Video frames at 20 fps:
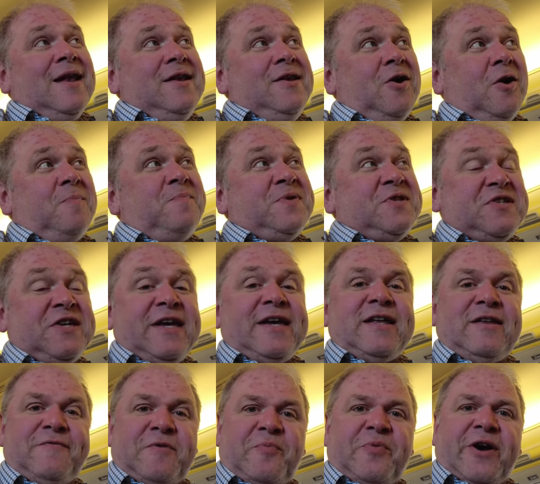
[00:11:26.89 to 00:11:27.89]
Not
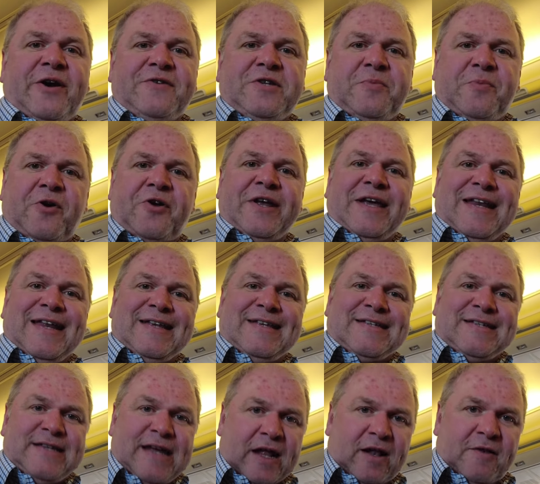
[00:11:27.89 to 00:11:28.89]
particularly for priority boarding in
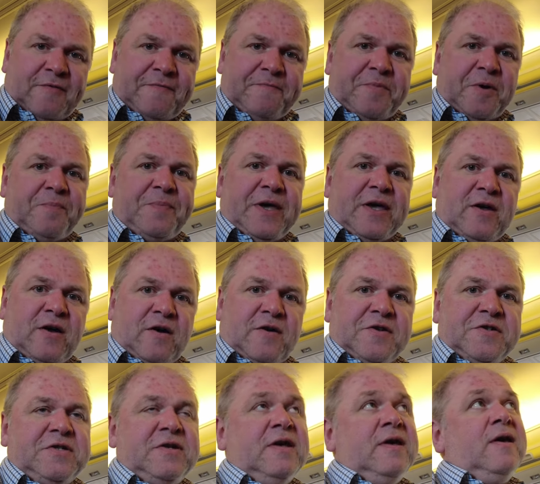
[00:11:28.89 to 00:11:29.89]
itself, but
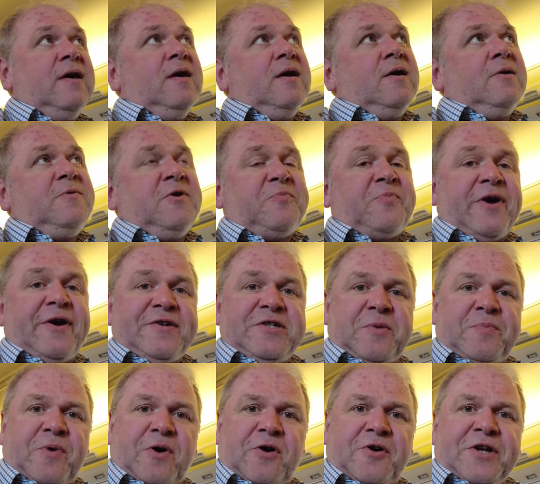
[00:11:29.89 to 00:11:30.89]
because with
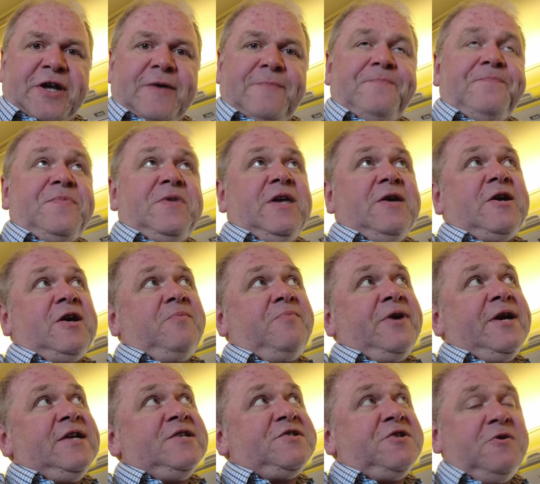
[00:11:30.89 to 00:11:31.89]
priority boarding, you can
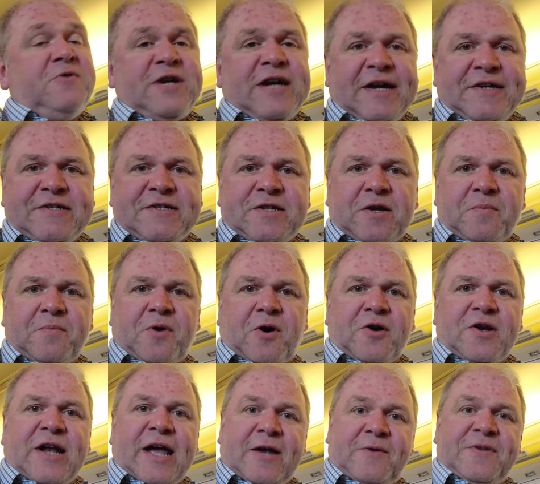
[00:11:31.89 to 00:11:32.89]
bring two cases on
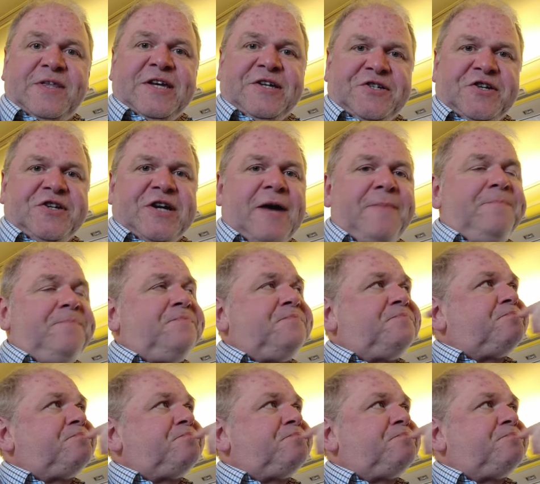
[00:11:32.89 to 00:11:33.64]
board, like with EasyJet.